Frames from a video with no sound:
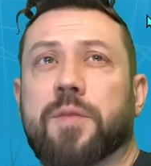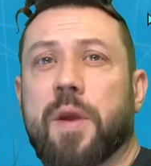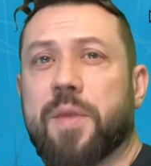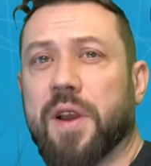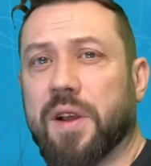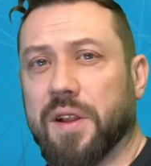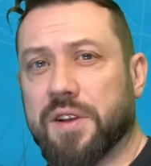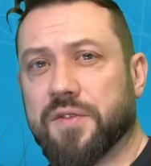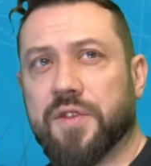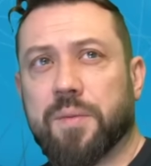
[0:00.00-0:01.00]
Might be a
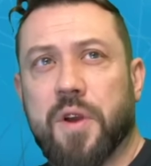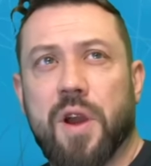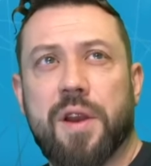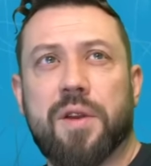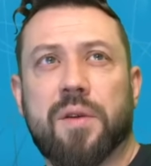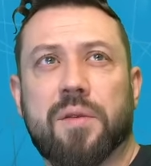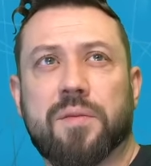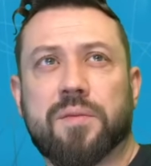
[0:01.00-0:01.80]
glitch of some kind.